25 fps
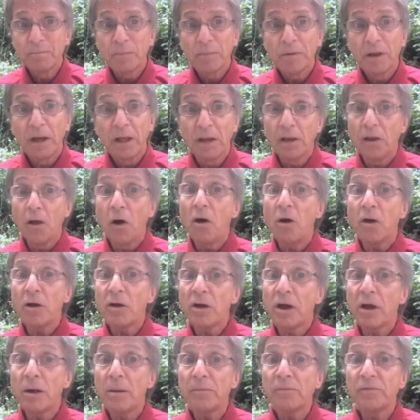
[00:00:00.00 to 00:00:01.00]
Along
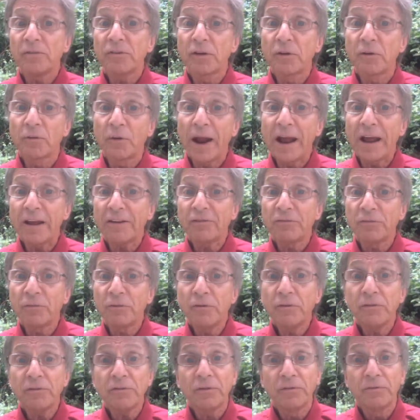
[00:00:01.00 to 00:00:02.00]
comes the
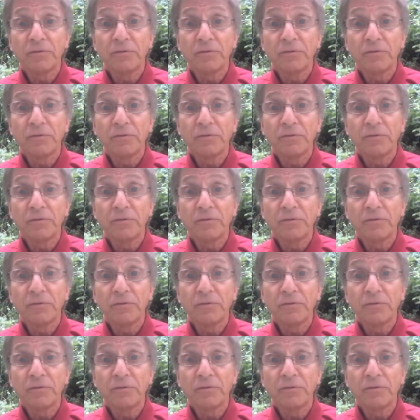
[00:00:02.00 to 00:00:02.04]
grassroots,